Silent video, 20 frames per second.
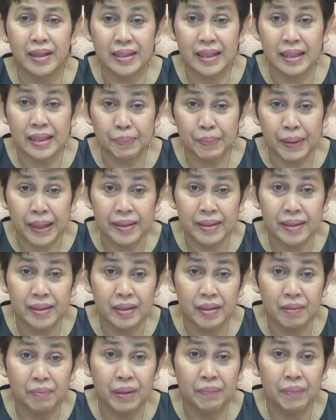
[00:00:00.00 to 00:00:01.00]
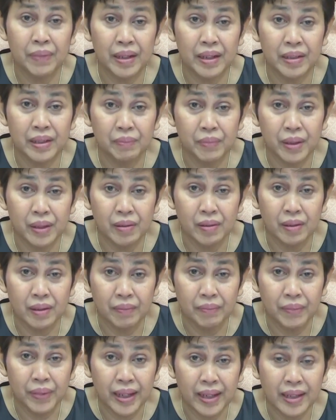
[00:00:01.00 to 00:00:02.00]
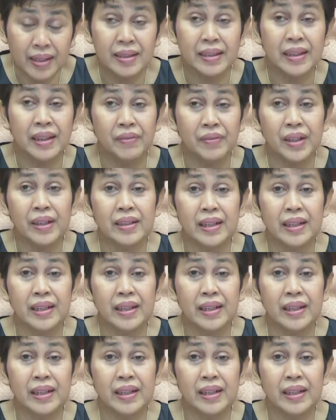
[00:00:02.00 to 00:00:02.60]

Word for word: is expected to be manageable on banks given